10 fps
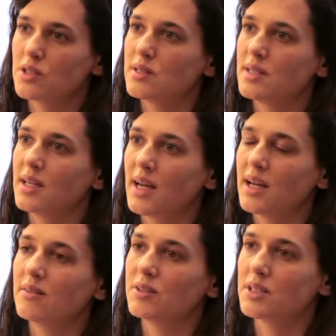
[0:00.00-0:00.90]
to
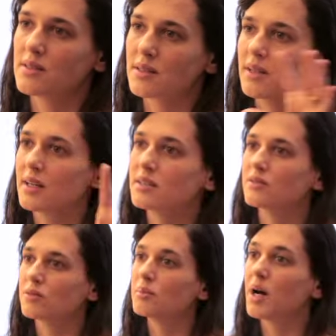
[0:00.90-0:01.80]
DNA evidence
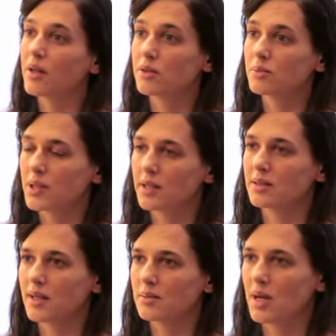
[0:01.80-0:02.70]
collected from other
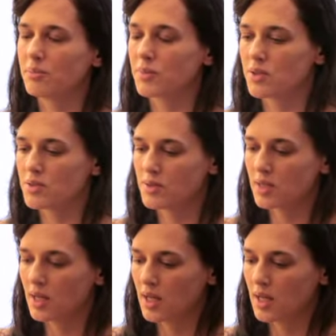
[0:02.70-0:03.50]
bloodline members.